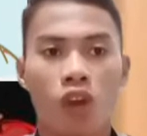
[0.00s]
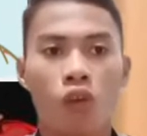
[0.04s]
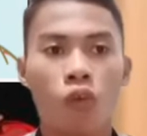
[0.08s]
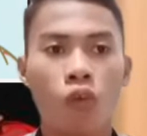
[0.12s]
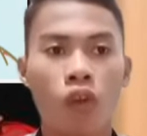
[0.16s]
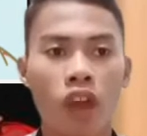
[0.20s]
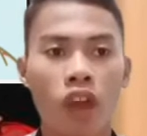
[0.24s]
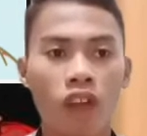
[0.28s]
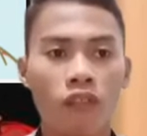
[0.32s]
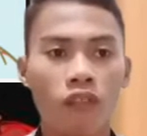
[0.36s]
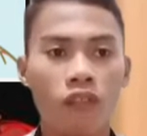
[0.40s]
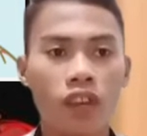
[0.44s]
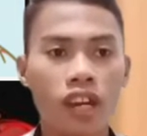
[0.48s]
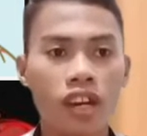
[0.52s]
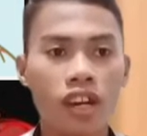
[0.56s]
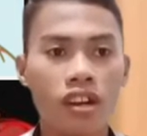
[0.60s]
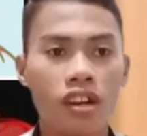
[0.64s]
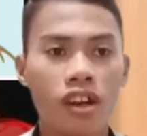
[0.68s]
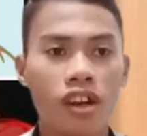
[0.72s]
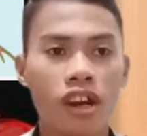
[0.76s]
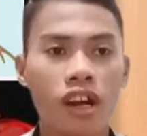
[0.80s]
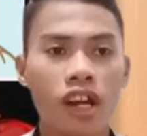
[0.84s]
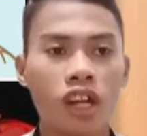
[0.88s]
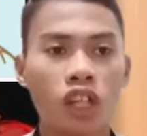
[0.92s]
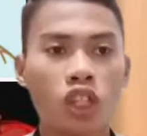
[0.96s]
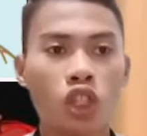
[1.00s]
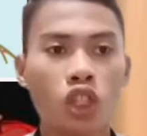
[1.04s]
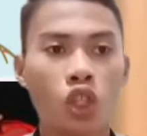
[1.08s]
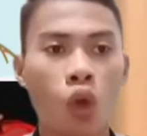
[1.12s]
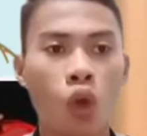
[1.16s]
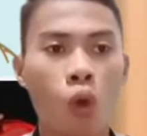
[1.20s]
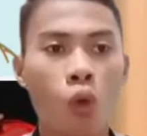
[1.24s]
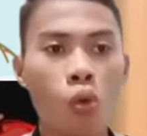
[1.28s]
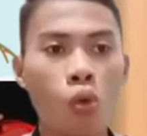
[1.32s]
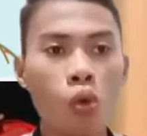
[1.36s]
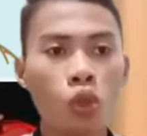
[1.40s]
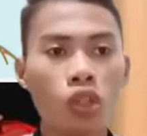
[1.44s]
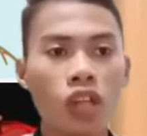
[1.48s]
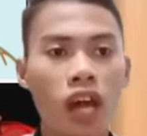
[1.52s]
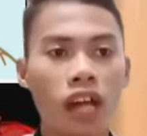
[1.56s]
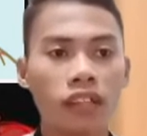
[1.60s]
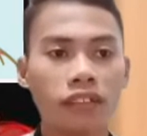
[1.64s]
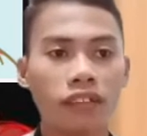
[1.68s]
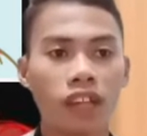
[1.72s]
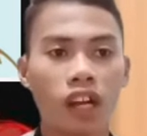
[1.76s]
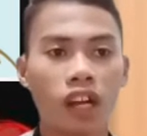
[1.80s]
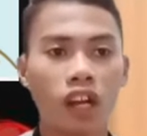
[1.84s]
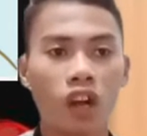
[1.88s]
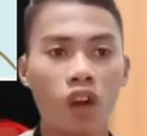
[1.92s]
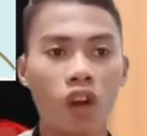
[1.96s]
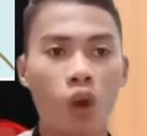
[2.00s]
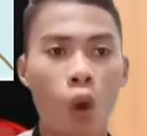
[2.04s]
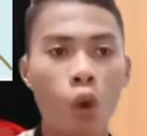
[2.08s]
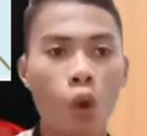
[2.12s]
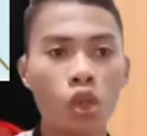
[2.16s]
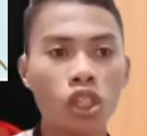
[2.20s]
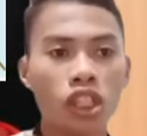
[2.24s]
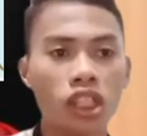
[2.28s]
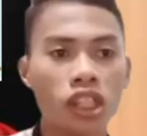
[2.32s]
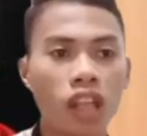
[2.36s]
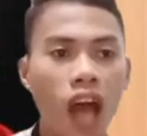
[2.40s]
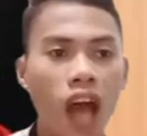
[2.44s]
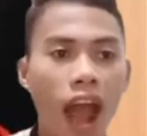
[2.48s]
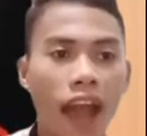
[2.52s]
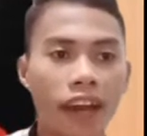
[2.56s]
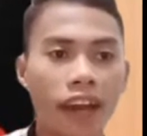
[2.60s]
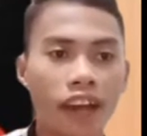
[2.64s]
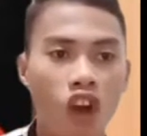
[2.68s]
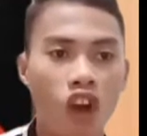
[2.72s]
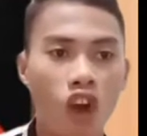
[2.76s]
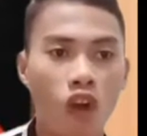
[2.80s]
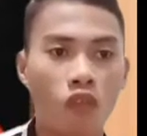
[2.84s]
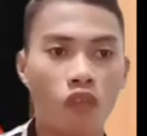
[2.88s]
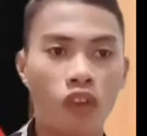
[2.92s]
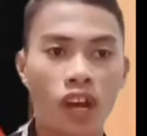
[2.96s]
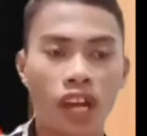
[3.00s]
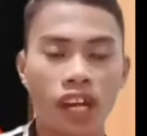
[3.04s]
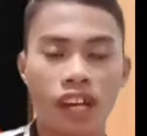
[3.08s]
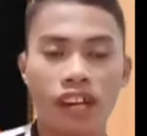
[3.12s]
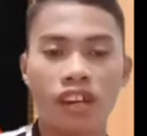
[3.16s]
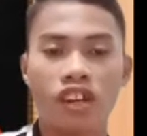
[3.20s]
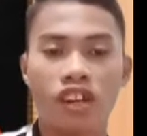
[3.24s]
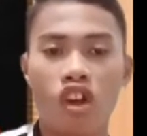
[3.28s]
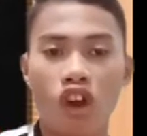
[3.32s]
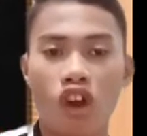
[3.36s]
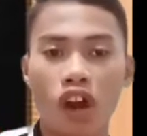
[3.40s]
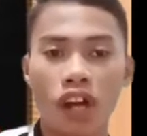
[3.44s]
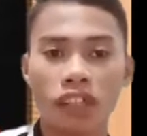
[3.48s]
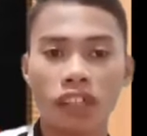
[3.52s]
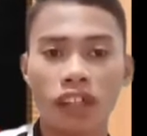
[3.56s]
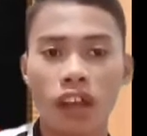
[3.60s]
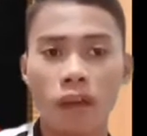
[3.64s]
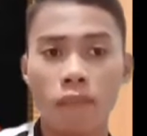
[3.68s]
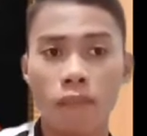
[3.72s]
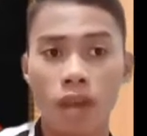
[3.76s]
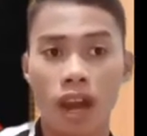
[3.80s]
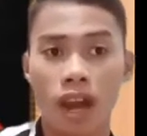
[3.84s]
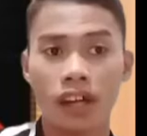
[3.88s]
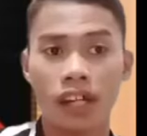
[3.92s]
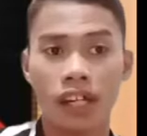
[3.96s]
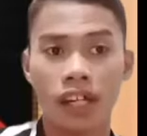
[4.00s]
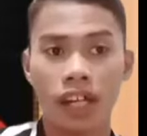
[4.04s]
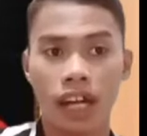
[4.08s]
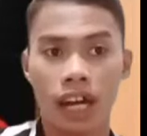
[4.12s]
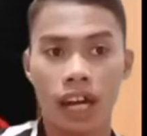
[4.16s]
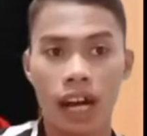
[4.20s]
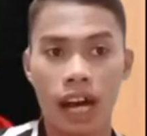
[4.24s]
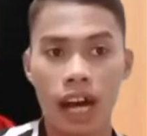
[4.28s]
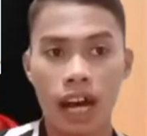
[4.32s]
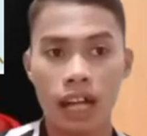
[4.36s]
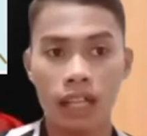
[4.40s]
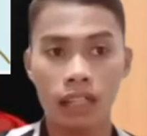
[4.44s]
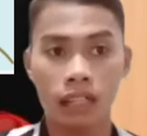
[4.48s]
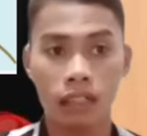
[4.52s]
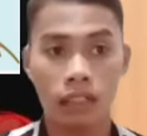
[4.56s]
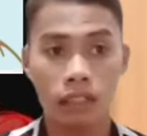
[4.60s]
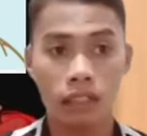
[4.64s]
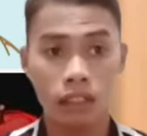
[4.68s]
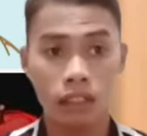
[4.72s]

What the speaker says: Wegener saw that the coastline of North America